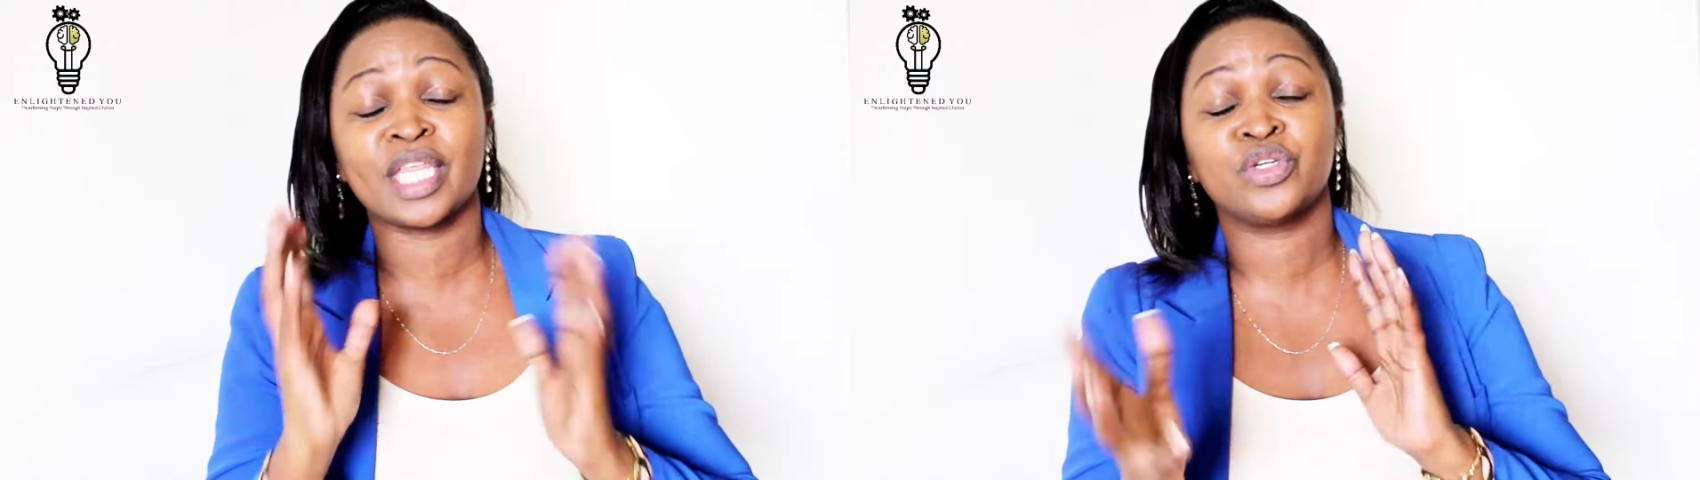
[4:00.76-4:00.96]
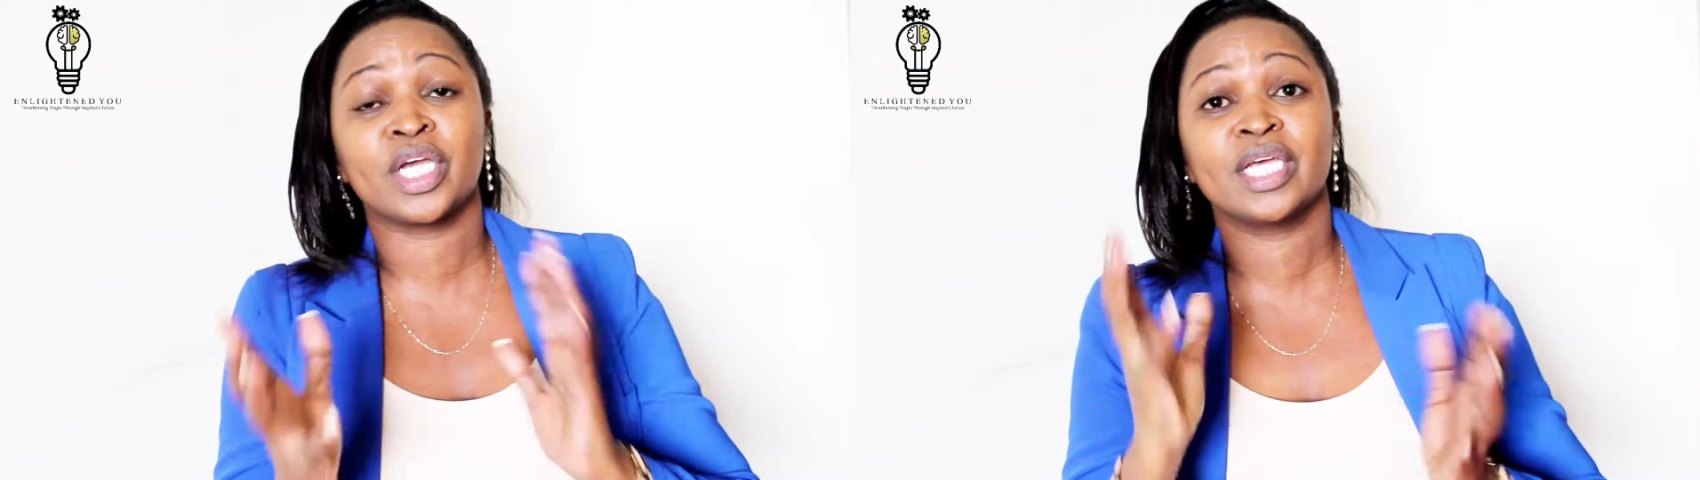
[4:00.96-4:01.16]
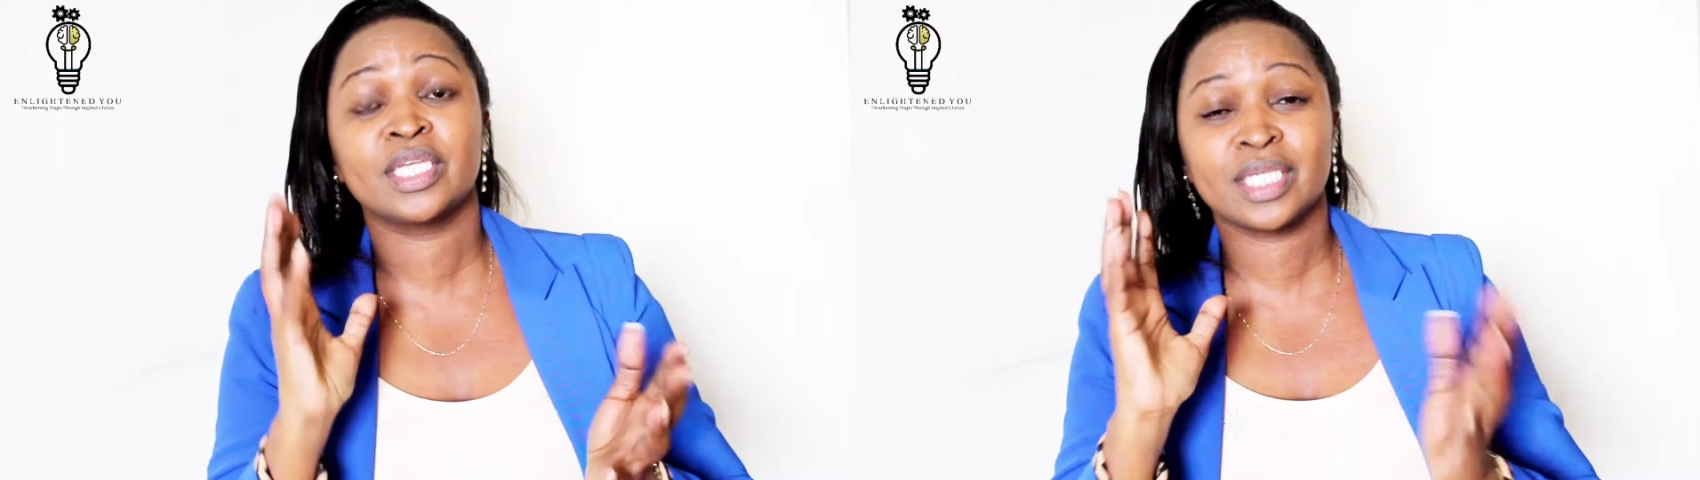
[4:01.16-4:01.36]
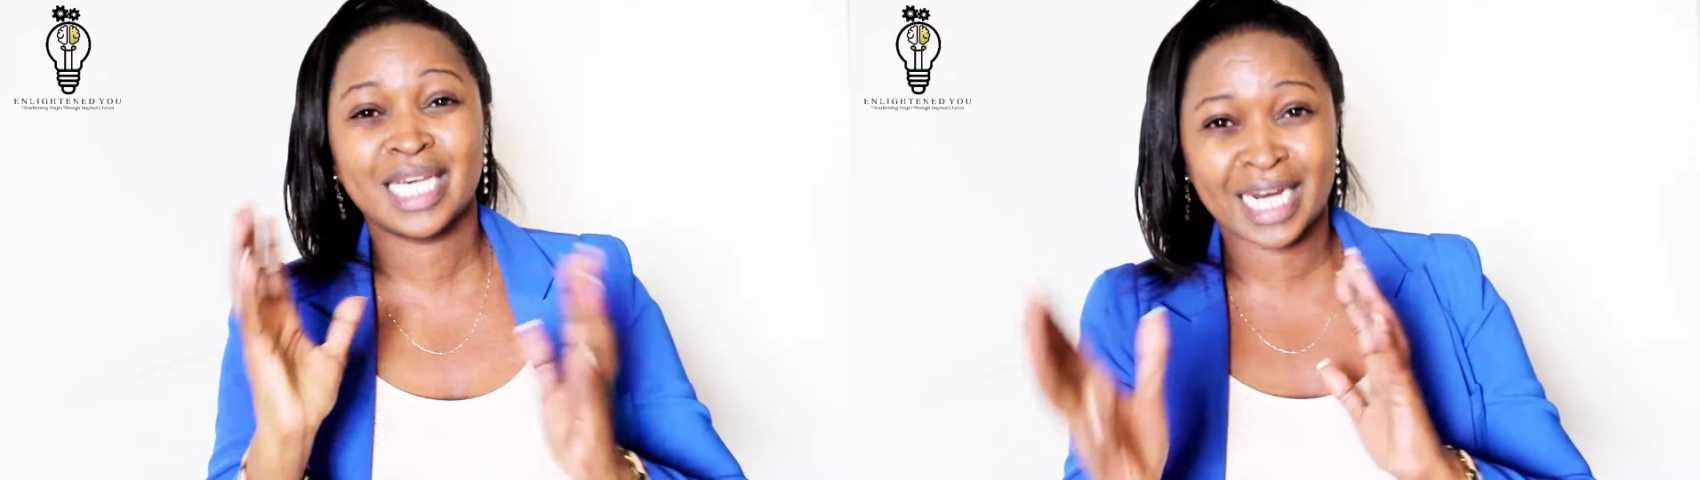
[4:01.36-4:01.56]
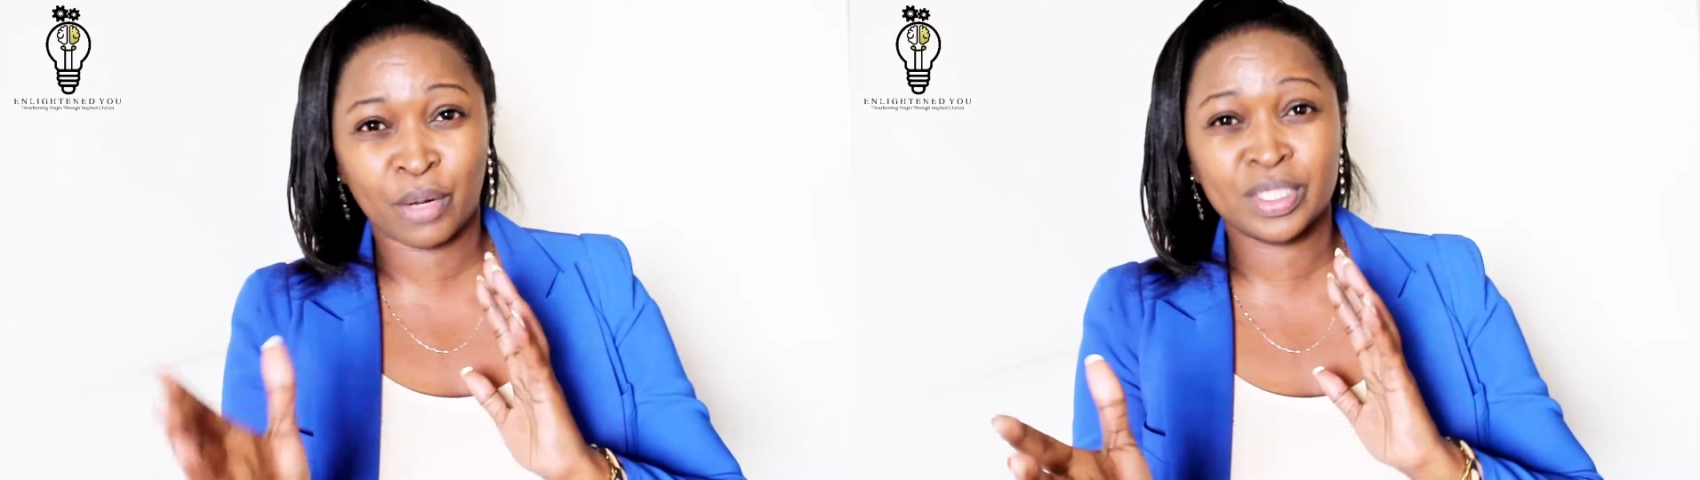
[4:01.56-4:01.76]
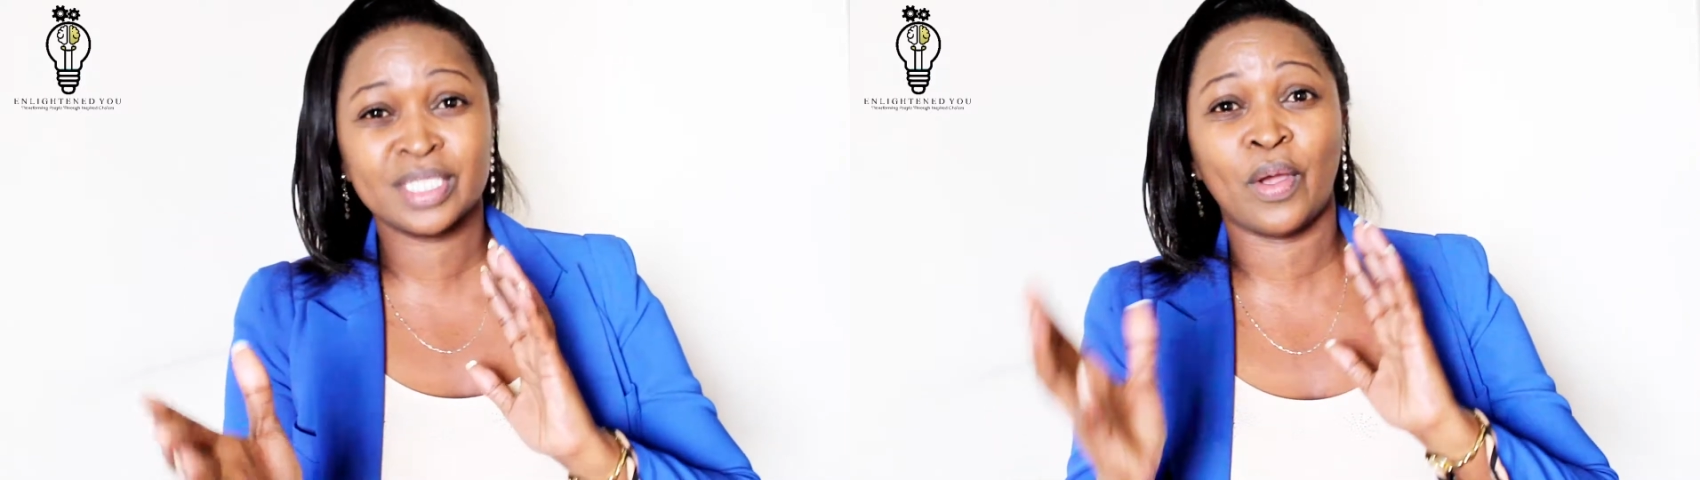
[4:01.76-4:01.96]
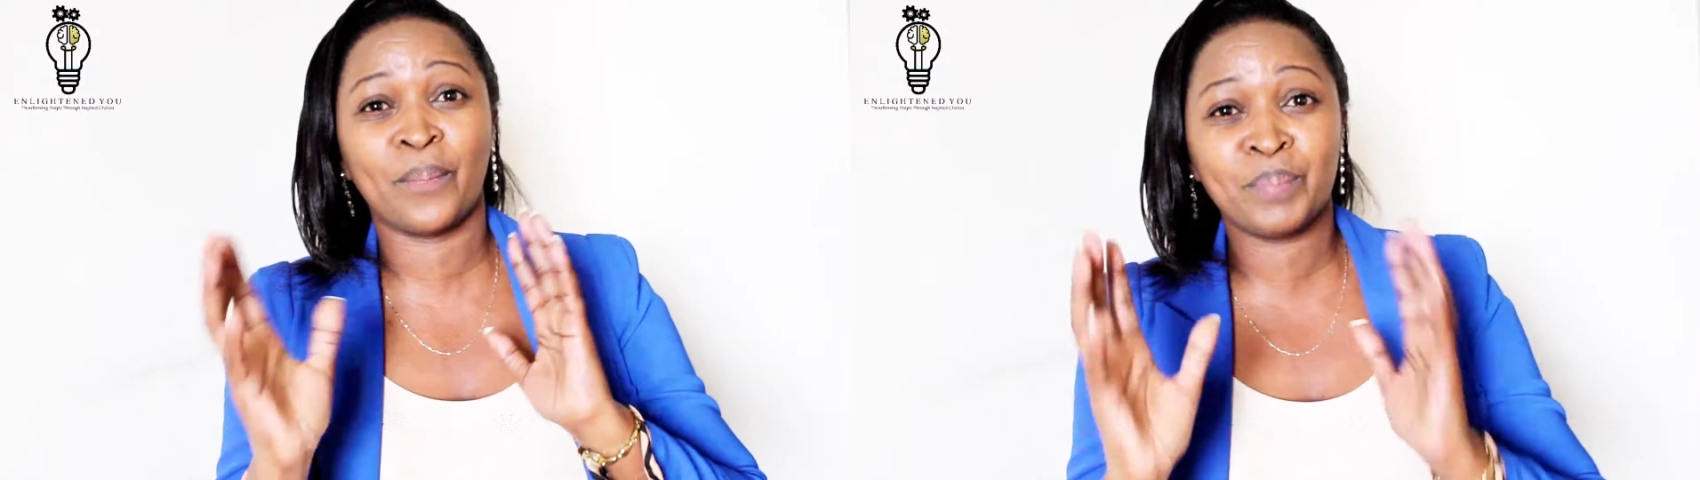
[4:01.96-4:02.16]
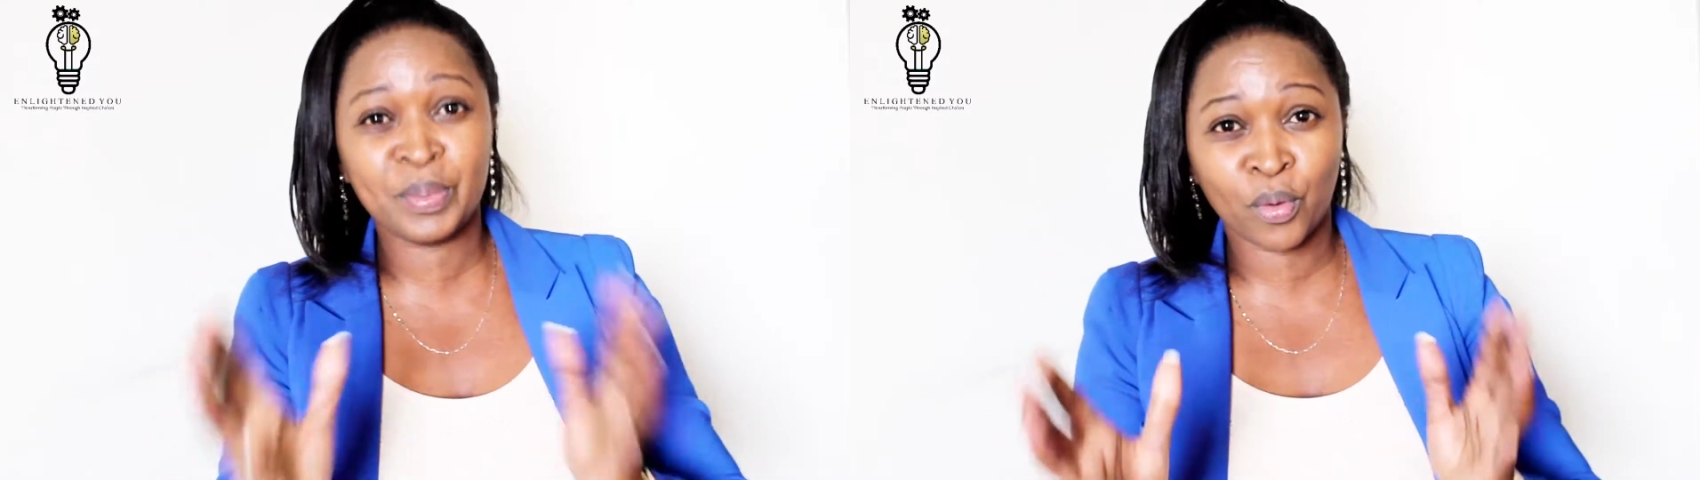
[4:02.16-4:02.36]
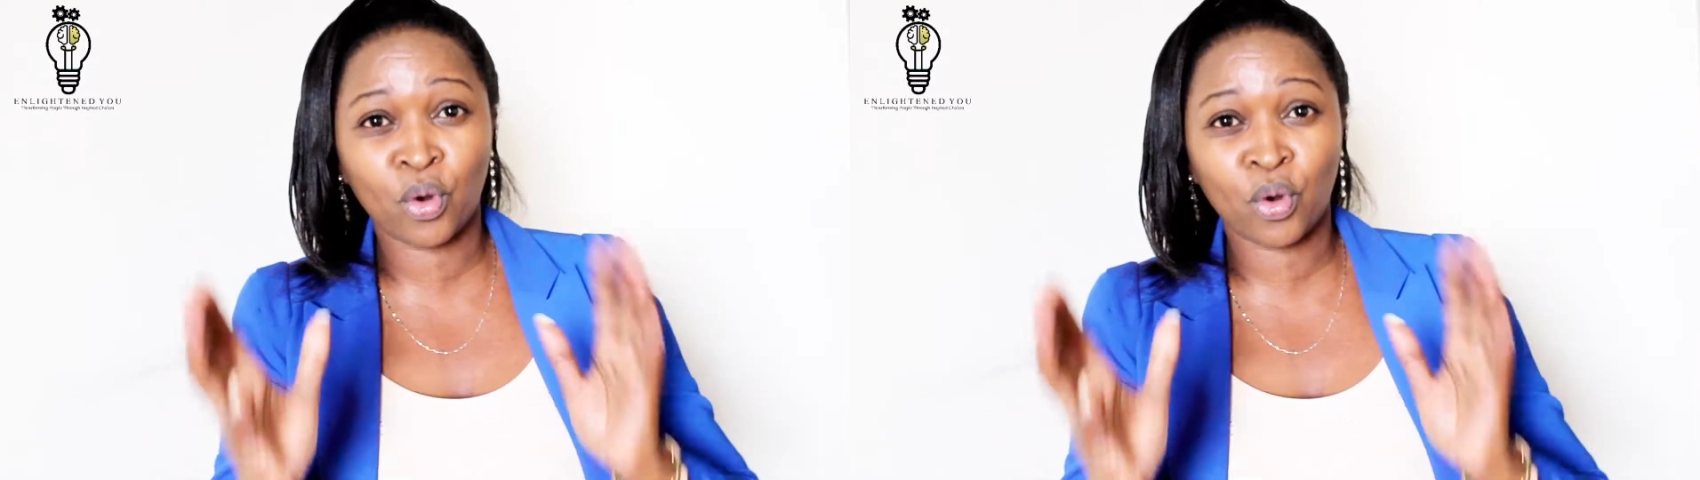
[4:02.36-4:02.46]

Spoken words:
that your people